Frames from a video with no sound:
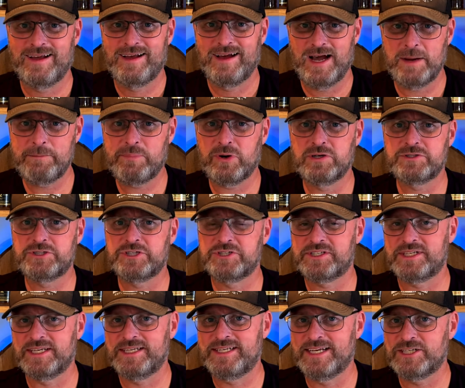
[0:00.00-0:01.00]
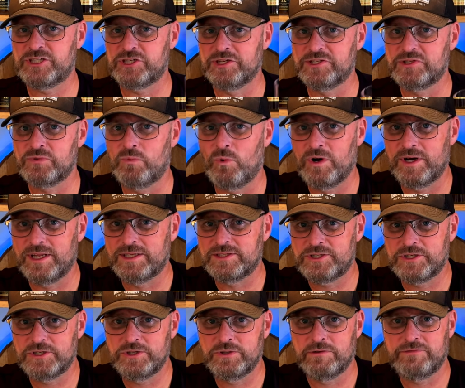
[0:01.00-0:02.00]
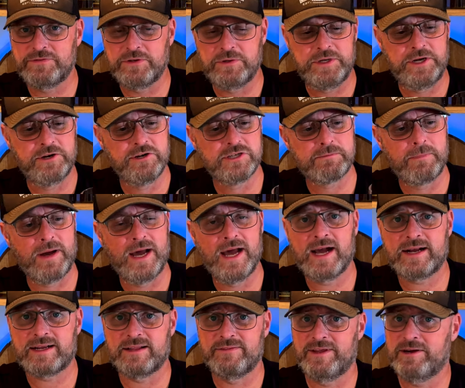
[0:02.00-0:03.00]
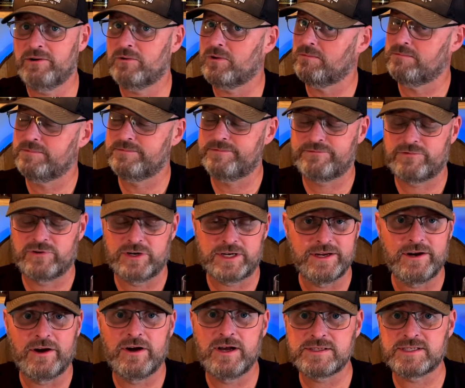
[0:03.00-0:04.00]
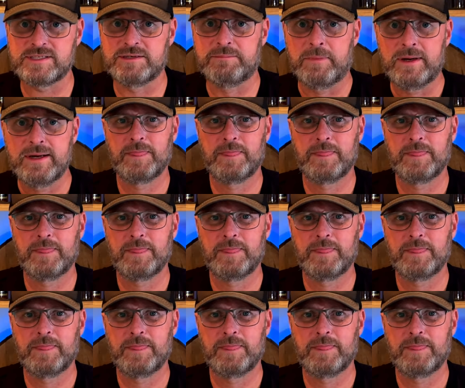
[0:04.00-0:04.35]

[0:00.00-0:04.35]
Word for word: I purchased editions one and two a few years back and they were freaking awesome.